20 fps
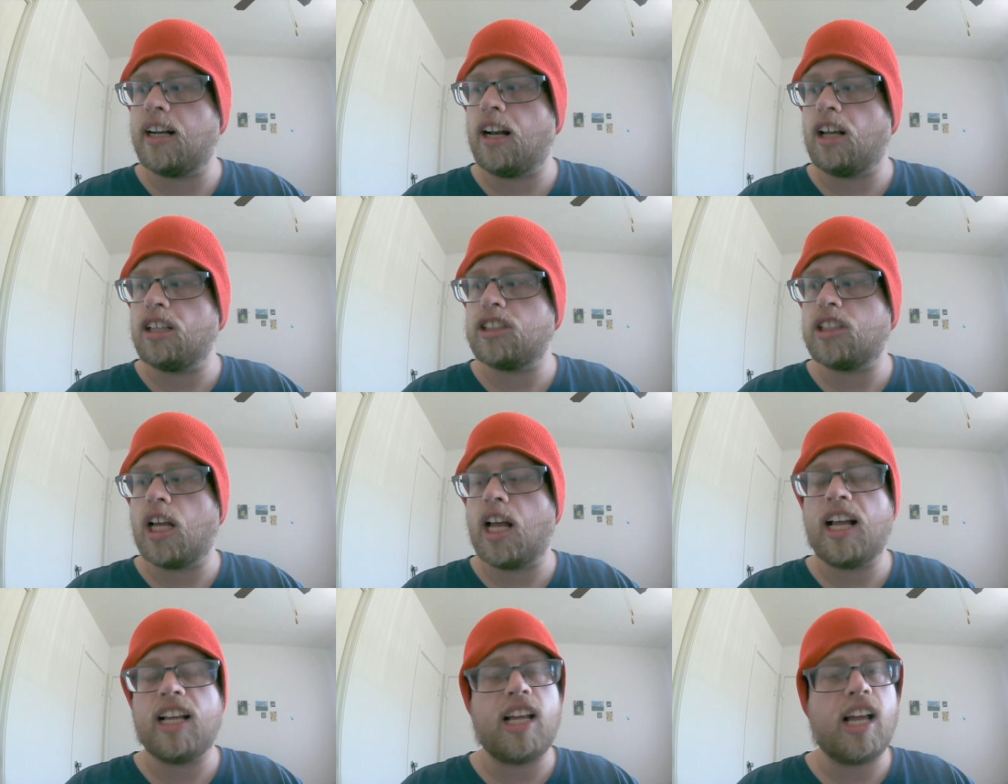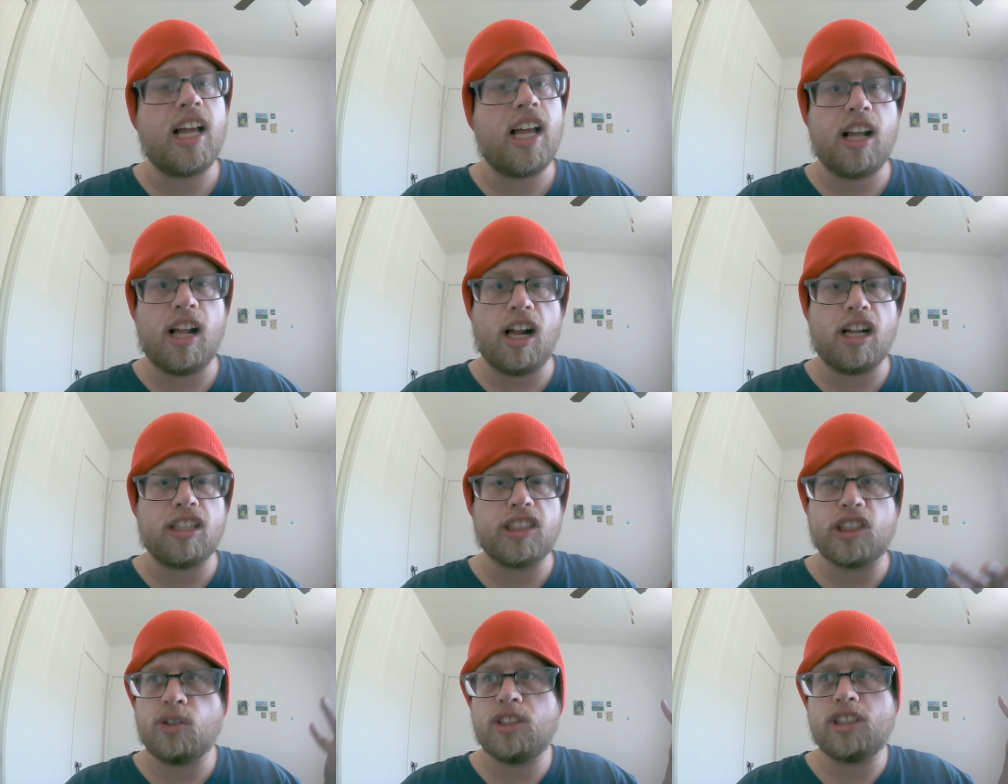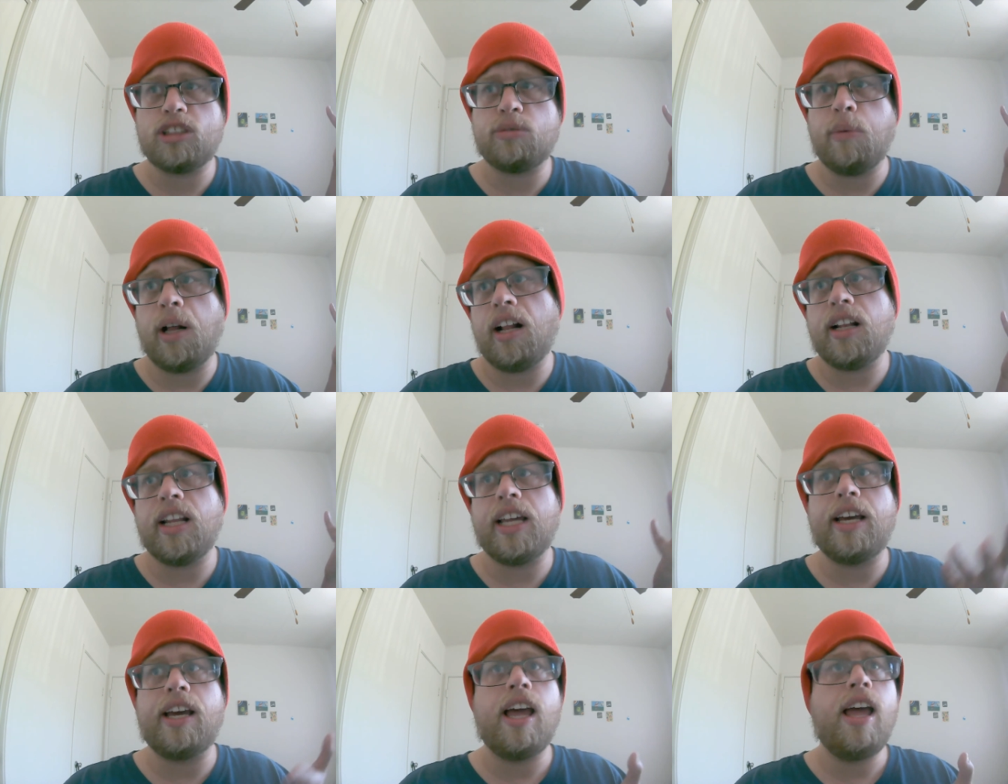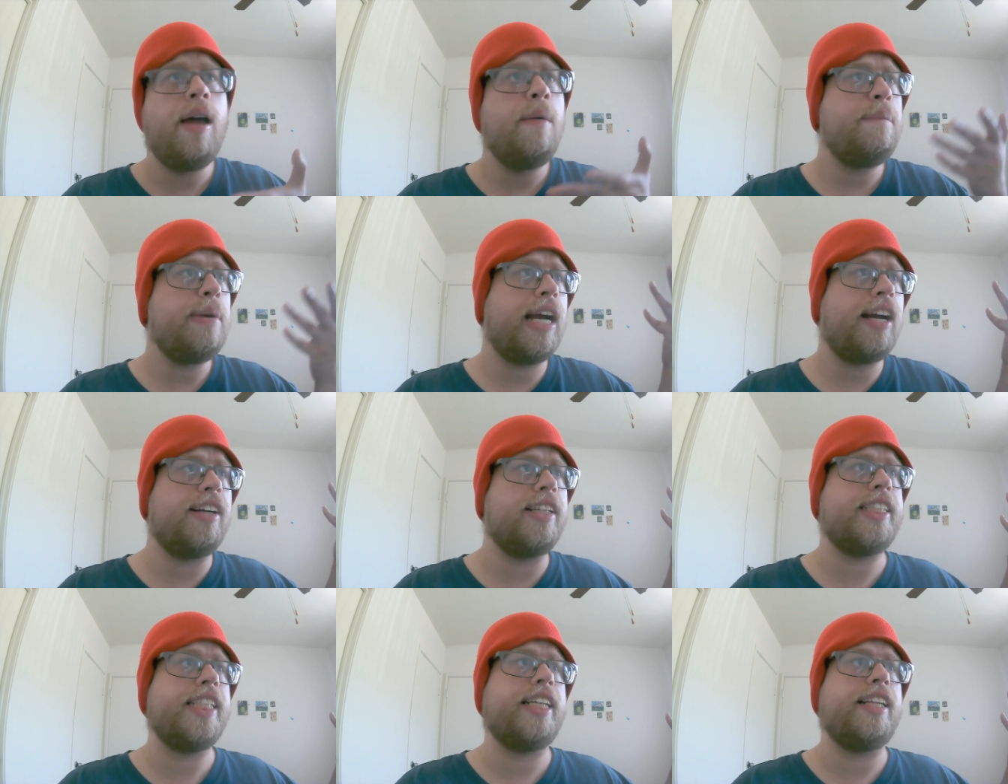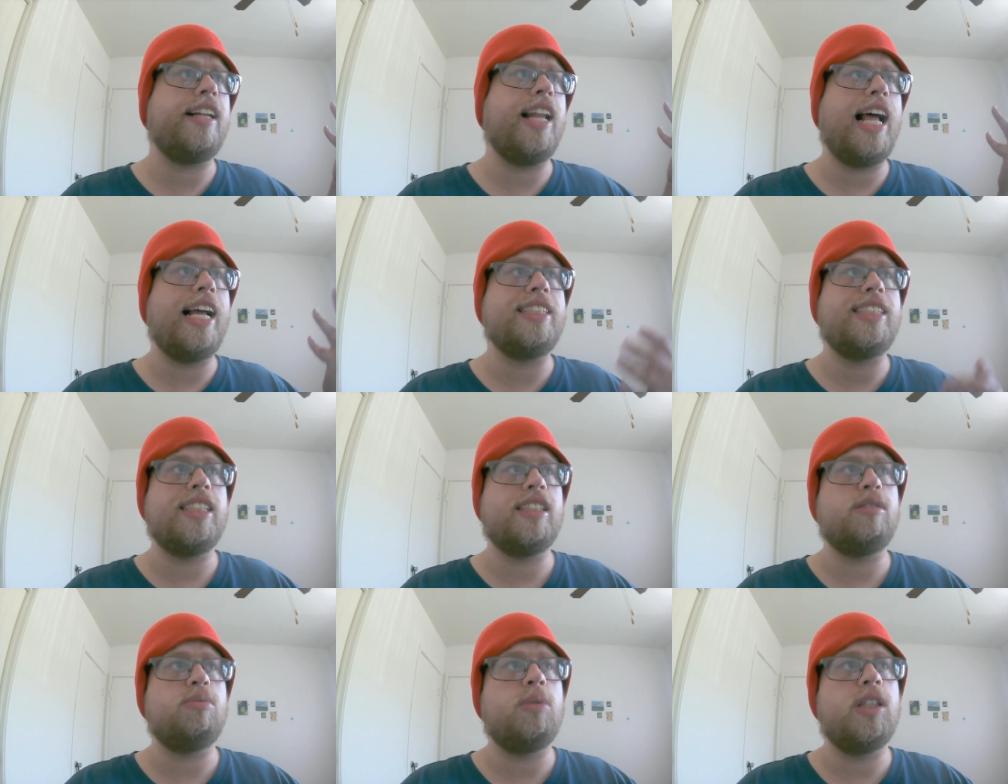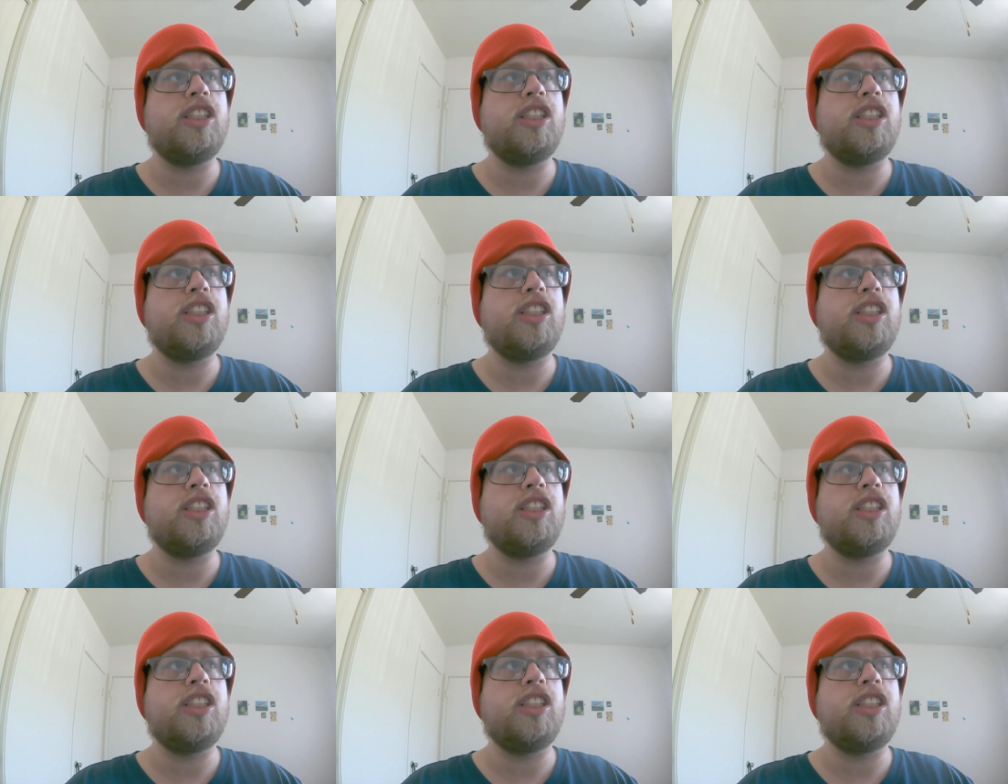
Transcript: and also uh, uh also as well like parenting classes,